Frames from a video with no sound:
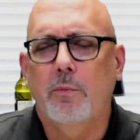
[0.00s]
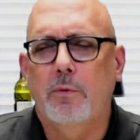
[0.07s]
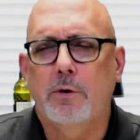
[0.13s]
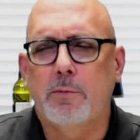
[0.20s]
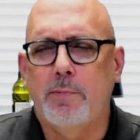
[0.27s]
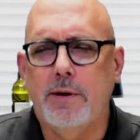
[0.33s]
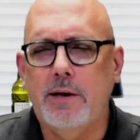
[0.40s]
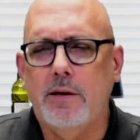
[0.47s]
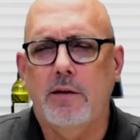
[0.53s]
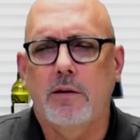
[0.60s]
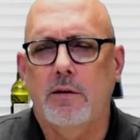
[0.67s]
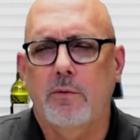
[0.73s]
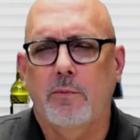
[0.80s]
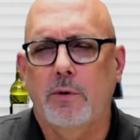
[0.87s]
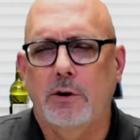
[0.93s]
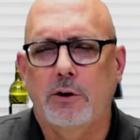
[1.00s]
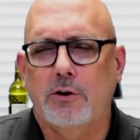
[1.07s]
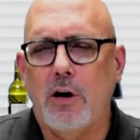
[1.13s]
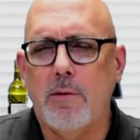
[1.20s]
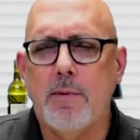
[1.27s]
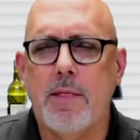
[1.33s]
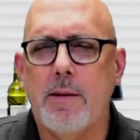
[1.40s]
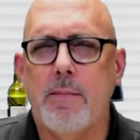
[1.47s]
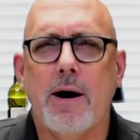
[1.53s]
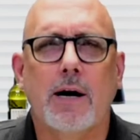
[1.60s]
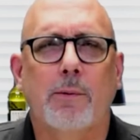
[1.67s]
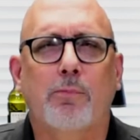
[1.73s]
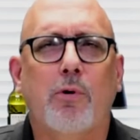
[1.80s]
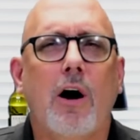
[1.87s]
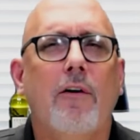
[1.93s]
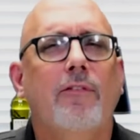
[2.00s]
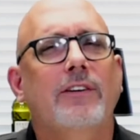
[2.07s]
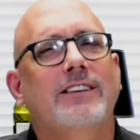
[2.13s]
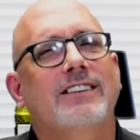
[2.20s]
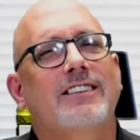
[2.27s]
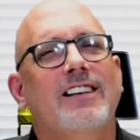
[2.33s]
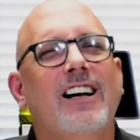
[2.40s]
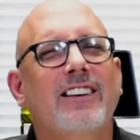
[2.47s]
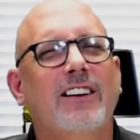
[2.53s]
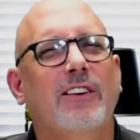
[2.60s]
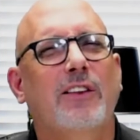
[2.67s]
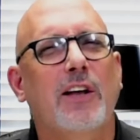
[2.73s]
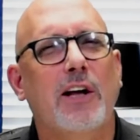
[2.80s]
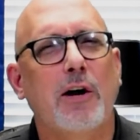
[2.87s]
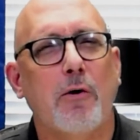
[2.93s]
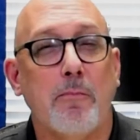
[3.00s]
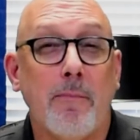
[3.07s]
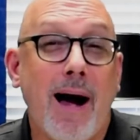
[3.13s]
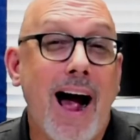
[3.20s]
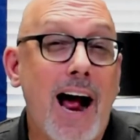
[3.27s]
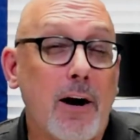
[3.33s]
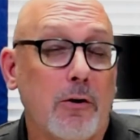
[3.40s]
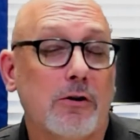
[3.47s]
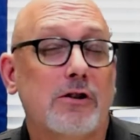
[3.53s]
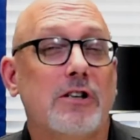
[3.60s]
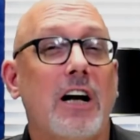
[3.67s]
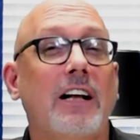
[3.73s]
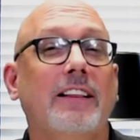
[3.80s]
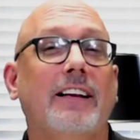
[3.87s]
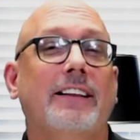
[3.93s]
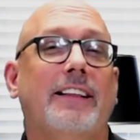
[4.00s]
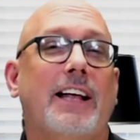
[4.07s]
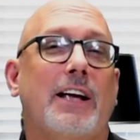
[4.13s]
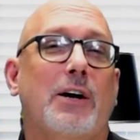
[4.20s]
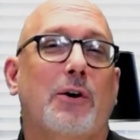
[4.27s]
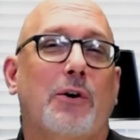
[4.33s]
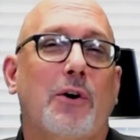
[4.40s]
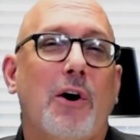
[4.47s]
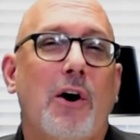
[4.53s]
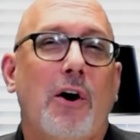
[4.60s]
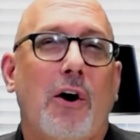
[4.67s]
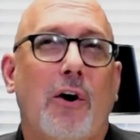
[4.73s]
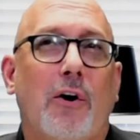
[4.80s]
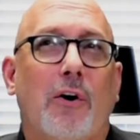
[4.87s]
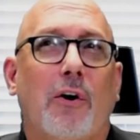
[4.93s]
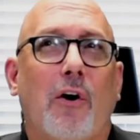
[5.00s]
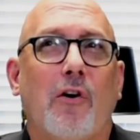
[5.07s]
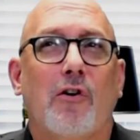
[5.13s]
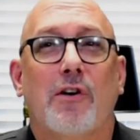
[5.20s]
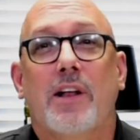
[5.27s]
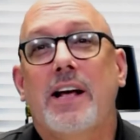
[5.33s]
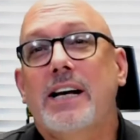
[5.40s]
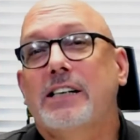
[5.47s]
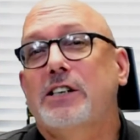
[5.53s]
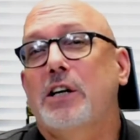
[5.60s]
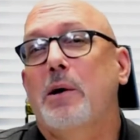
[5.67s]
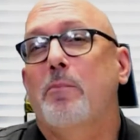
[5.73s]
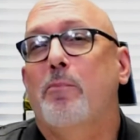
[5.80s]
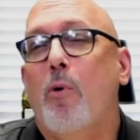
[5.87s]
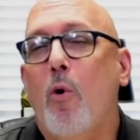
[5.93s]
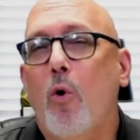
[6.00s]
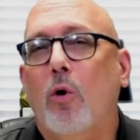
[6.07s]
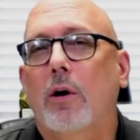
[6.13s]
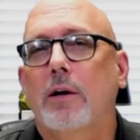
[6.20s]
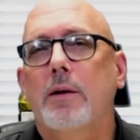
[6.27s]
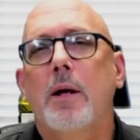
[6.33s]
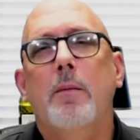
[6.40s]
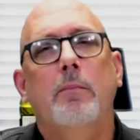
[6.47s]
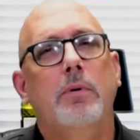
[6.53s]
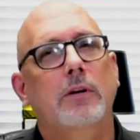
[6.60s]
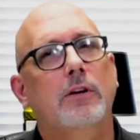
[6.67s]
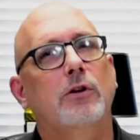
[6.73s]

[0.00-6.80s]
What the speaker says: when you talk about the minor prophets, it's not that they are minor, it's not that they are less important, but